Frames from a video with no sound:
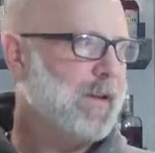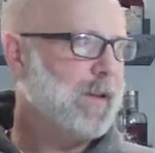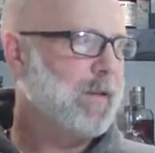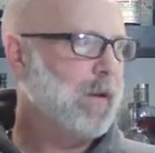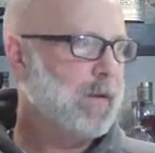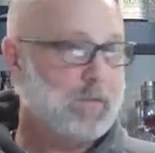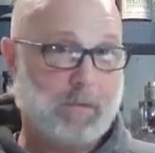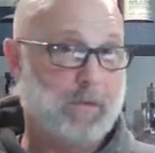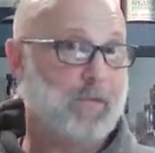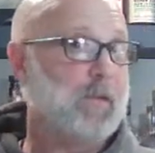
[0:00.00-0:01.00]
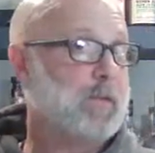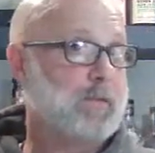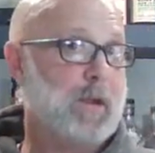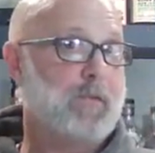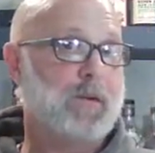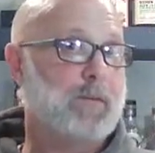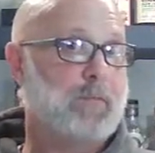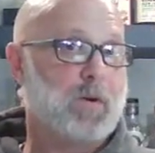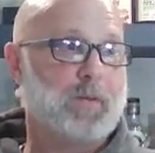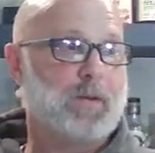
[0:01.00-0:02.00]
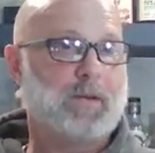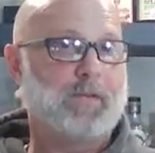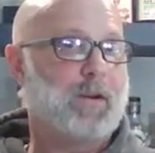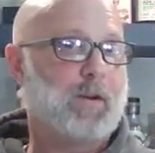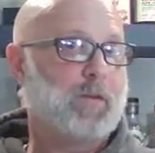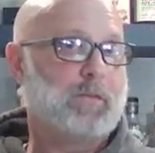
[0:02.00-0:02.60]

you may say, is it every bourbon?